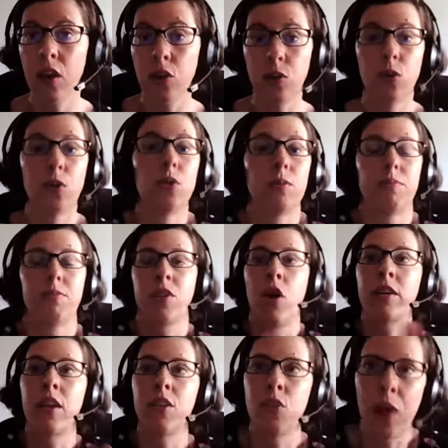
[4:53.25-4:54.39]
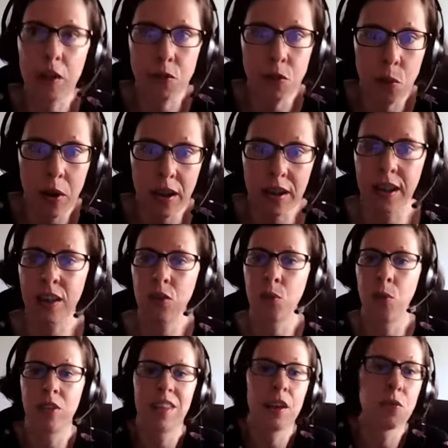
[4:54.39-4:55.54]
you're talking to everyone and you
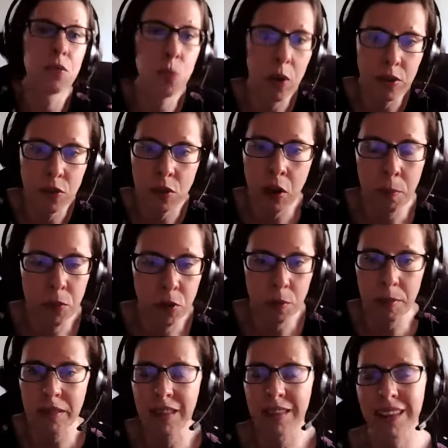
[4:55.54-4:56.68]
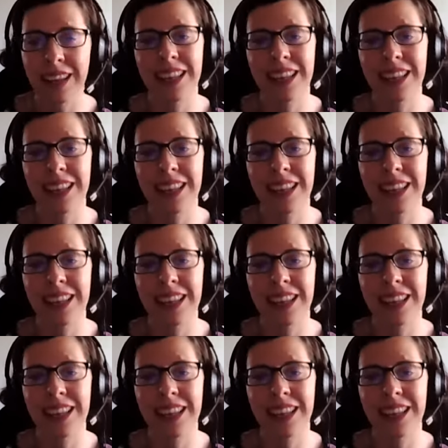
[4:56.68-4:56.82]
want everyone to come to your business.